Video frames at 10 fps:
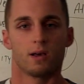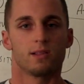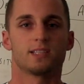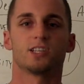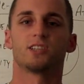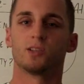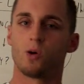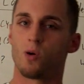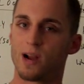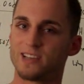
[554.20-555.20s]
let's just
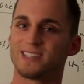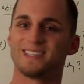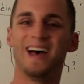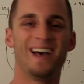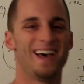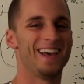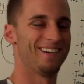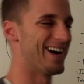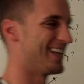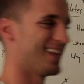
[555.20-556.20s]
ignore what I just said
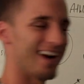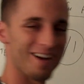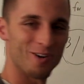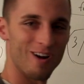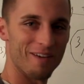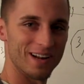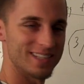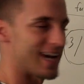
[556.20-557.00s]
right there. I'm going off on a